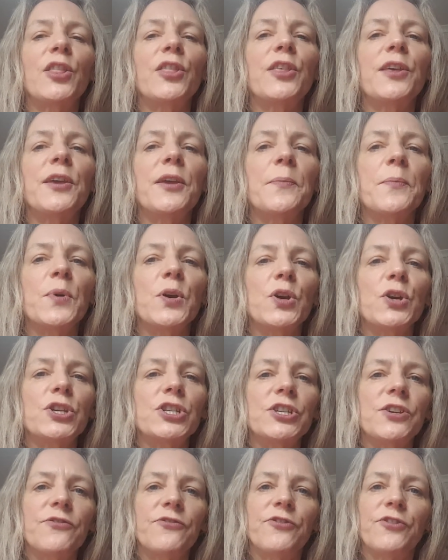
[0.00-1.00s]
the
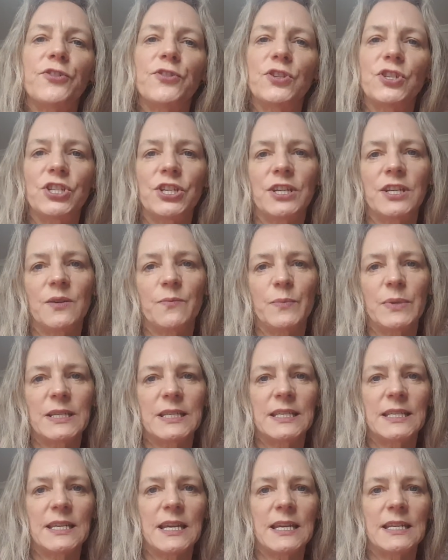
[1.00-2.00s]
emerging future can be
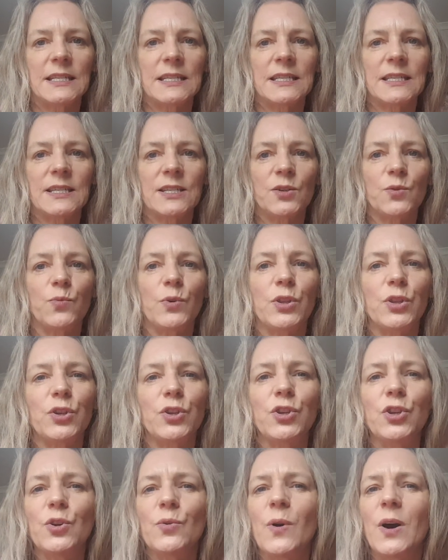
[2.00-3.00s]
sensed with
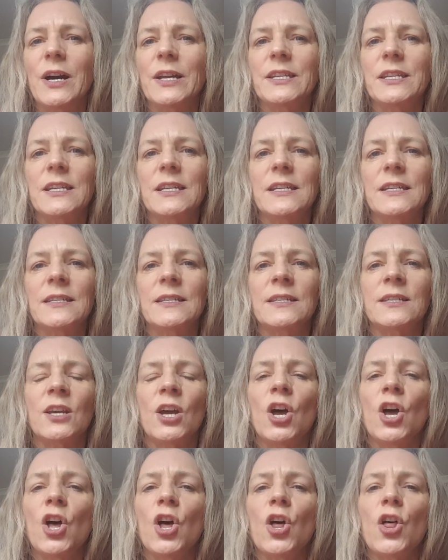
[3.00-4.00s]
new ideas,
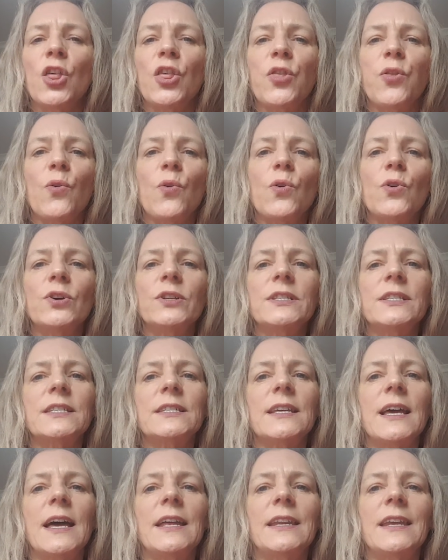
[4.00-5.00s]

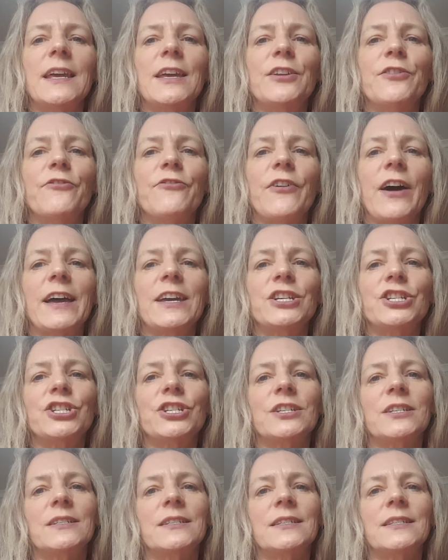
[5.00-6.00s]
thoughts, and
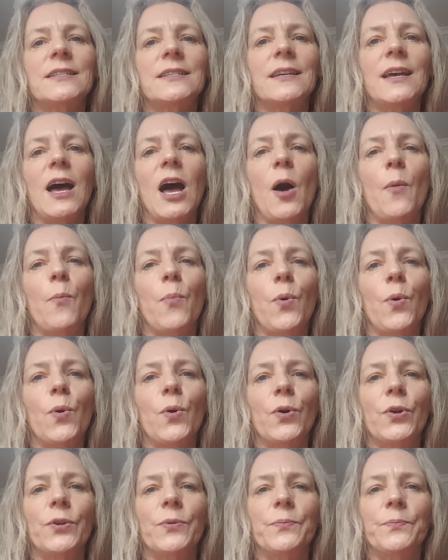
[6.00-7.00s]
innovations are
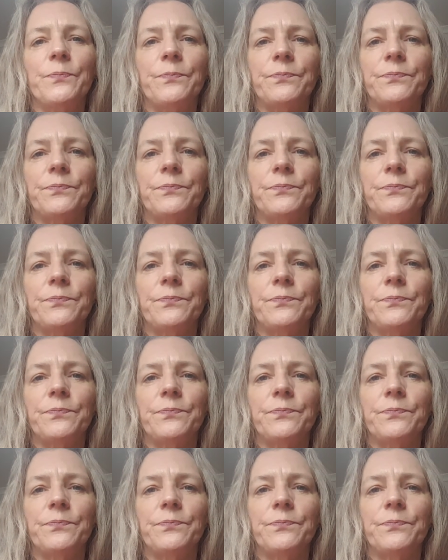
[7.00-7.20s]
born.